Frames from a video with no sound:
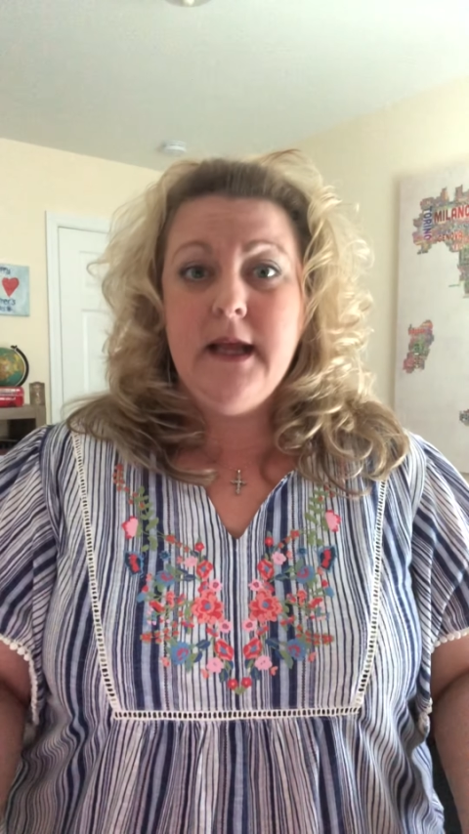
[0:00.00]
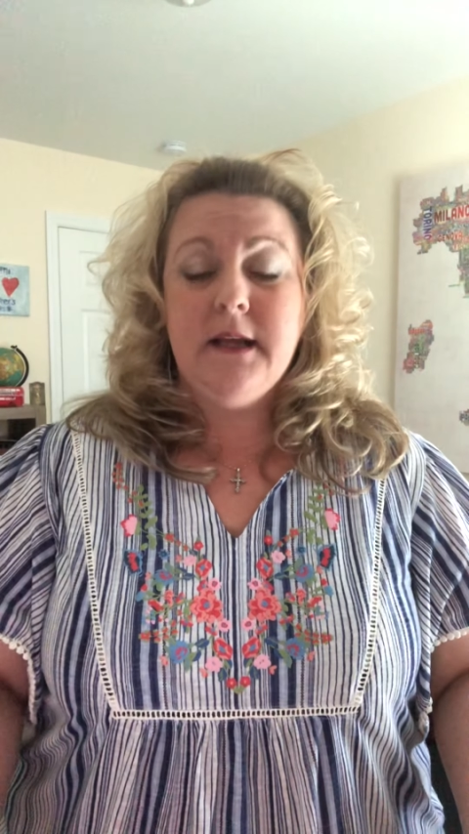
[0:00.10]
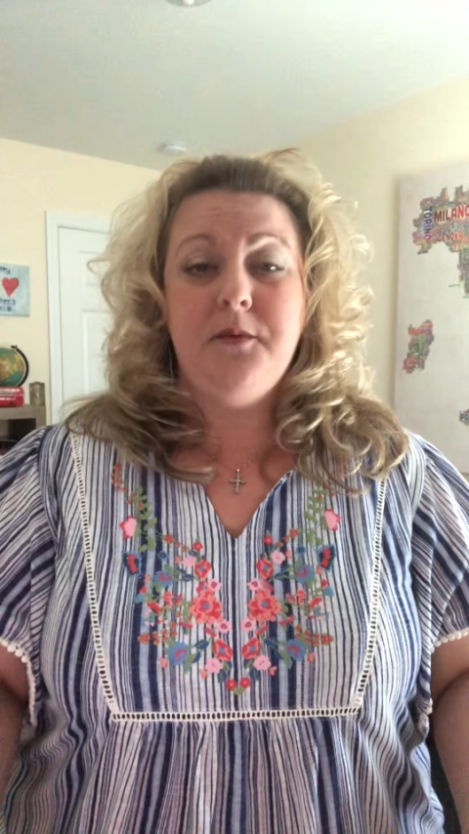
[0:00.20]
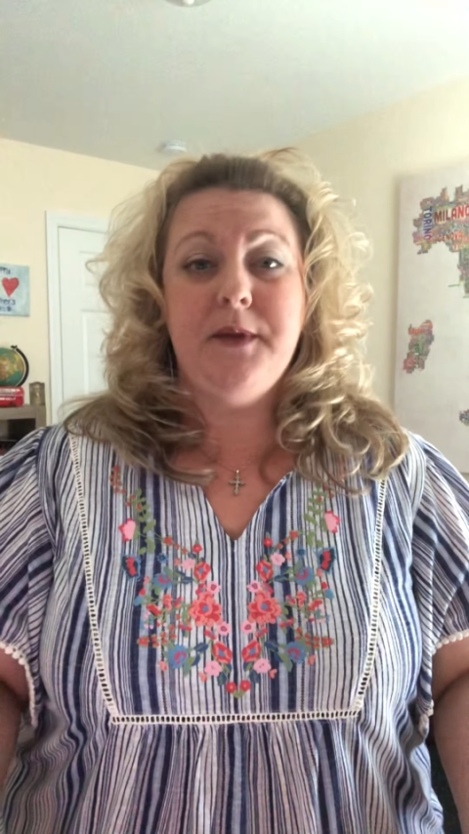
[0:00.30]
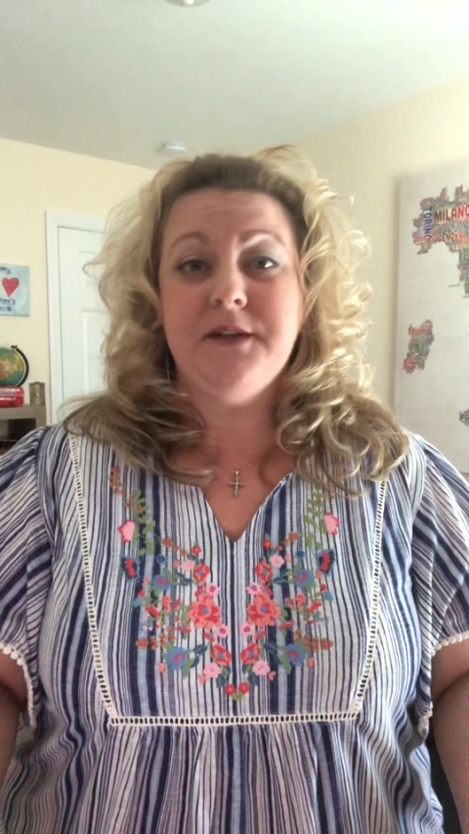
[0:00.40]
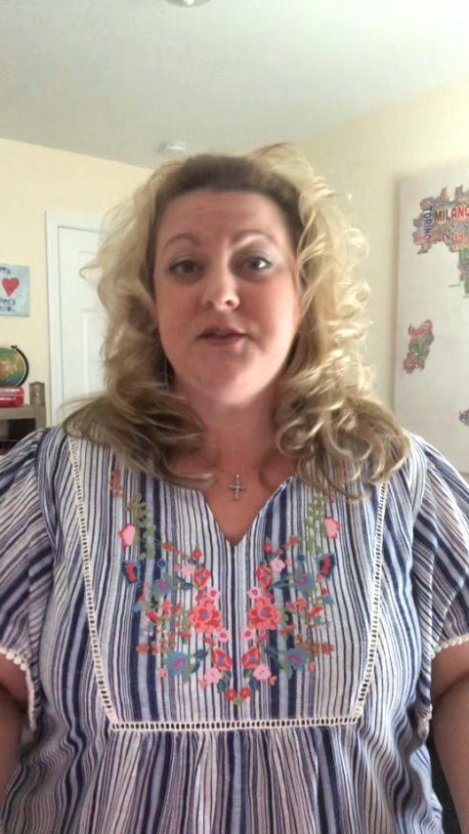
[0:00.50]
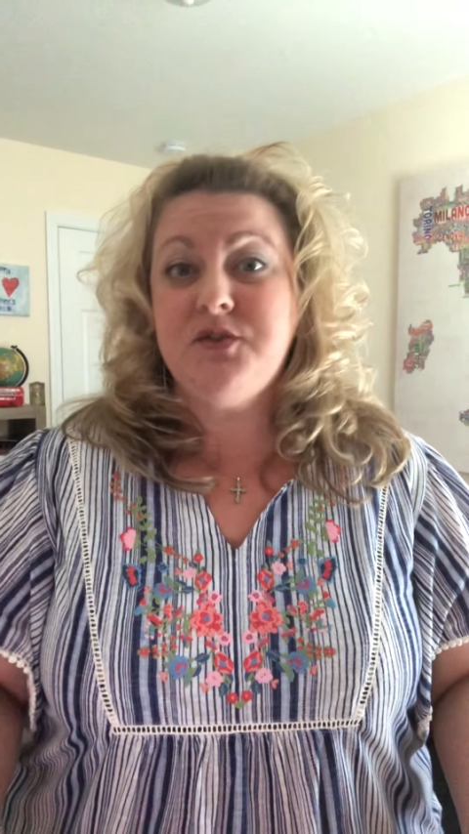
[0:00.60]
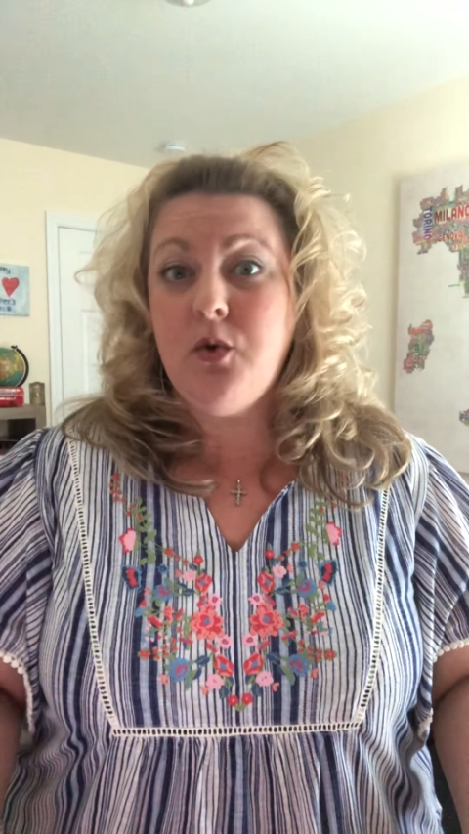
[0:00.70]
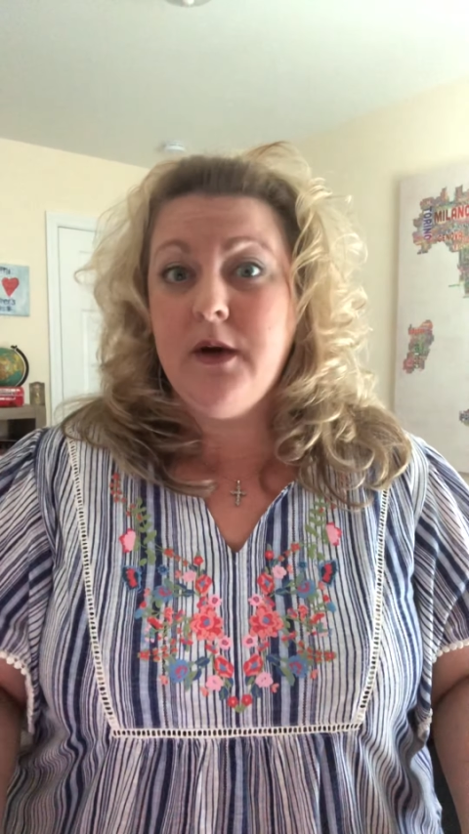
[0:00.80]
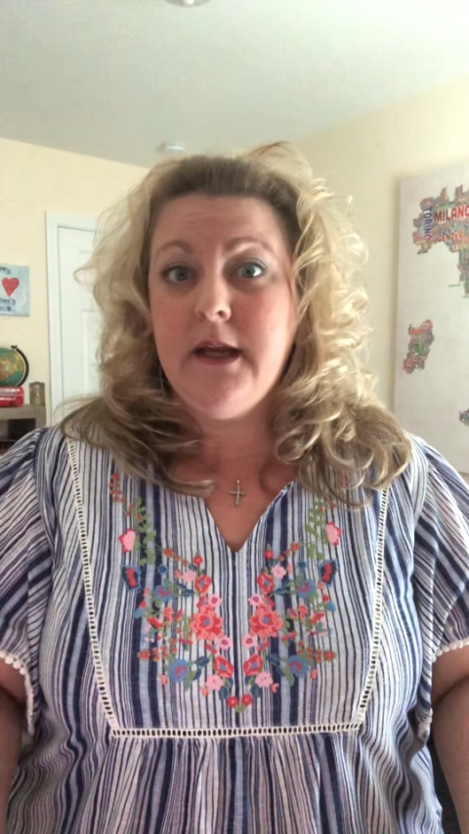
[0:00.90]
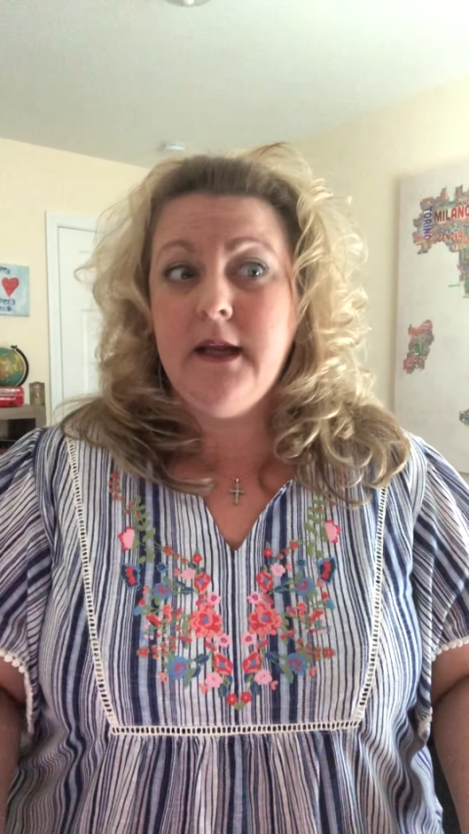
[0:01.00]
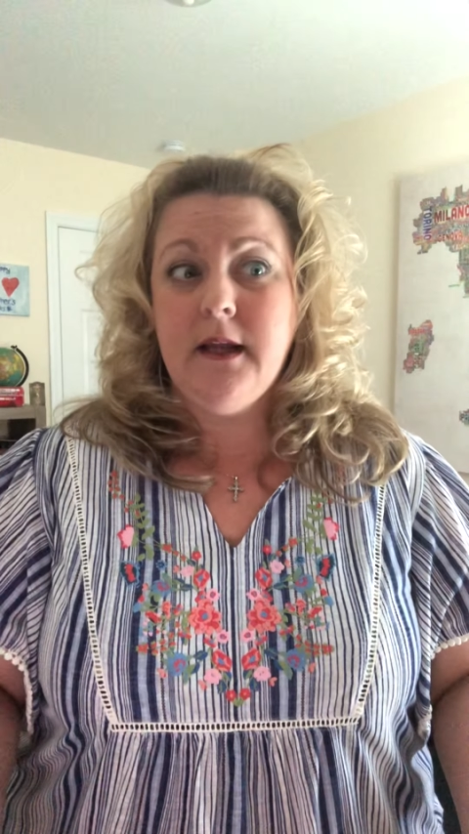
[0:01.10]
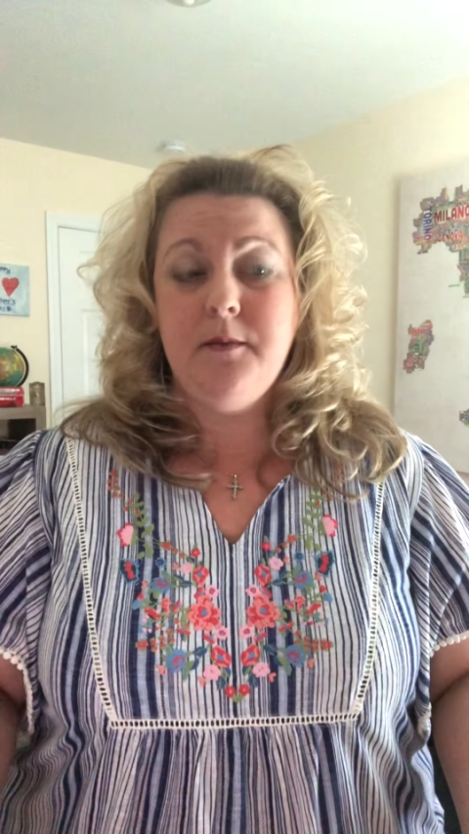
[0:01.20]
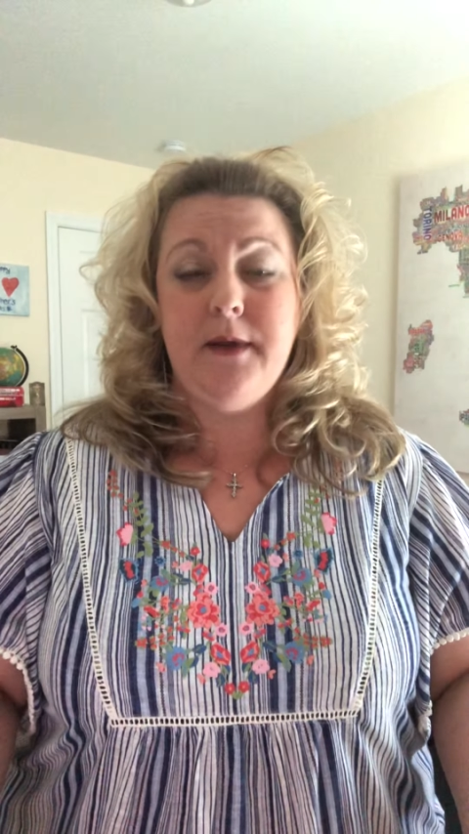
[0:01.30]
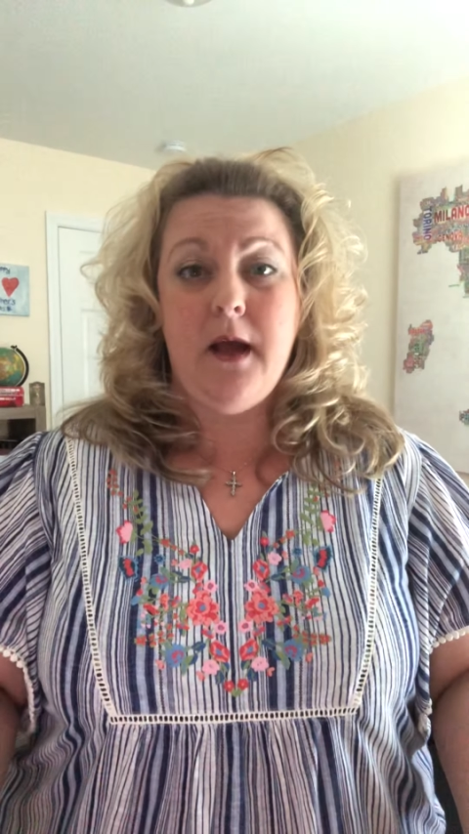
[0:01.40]
can be a story,
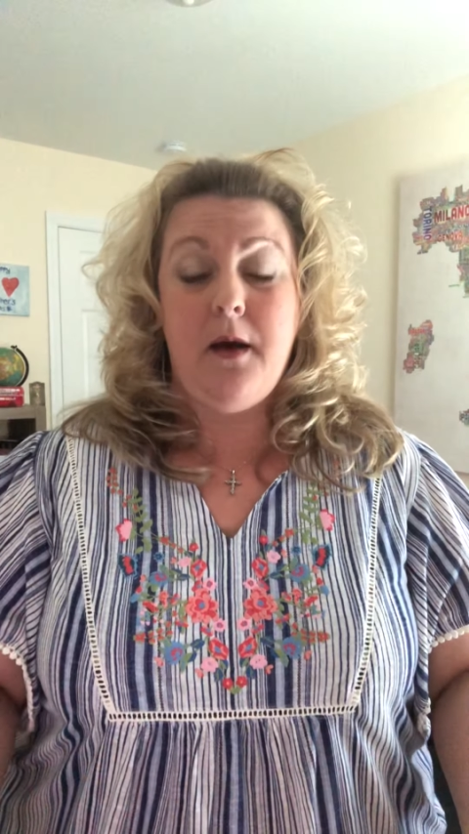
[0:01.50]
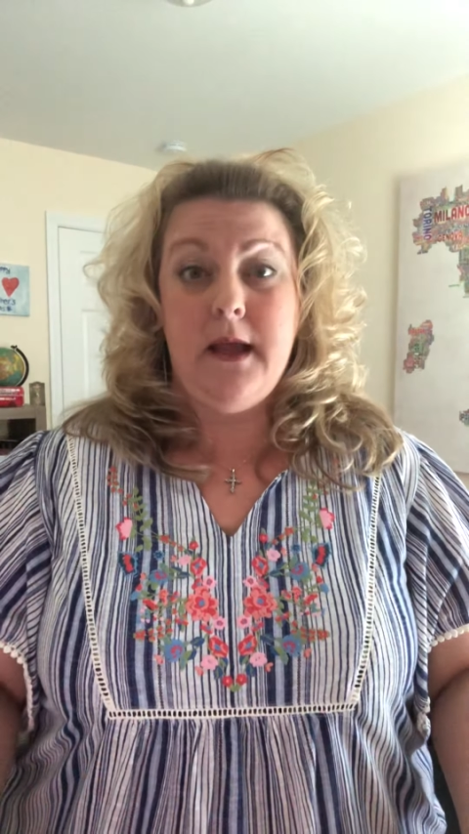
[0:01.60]
can be an